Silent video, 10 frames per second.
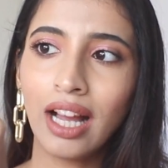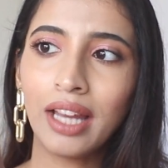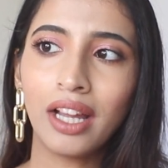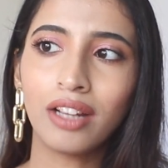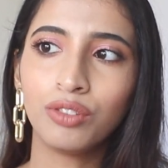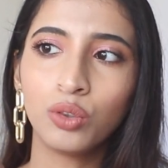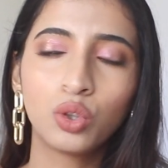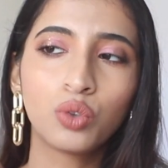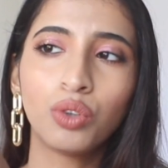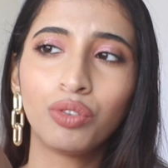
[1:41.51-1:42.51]
and I have
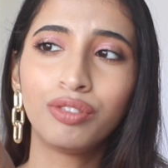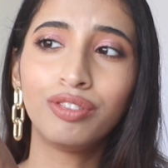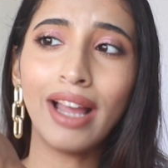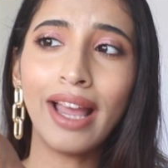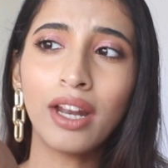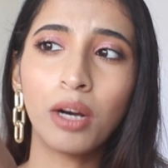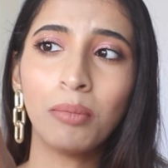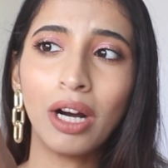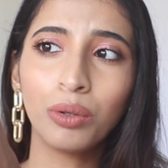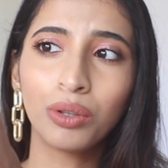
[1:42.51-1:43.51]
used a fair
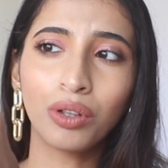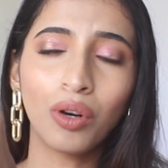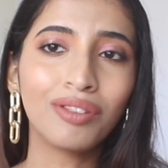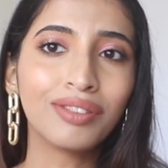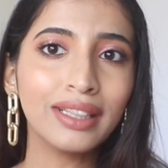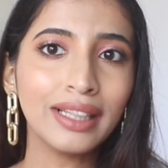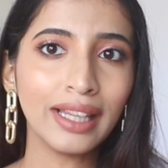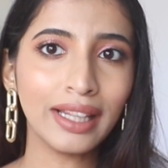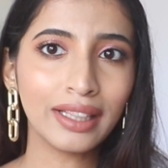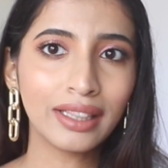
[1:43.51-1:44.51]
amount of
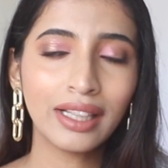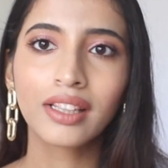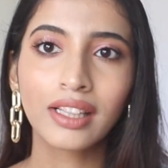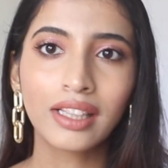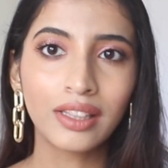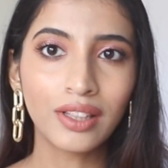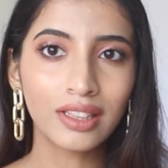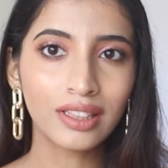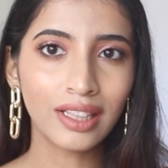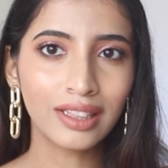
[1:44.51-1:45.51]
it.
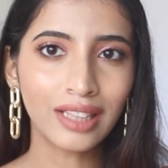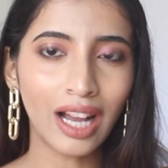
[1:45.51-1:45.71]
This is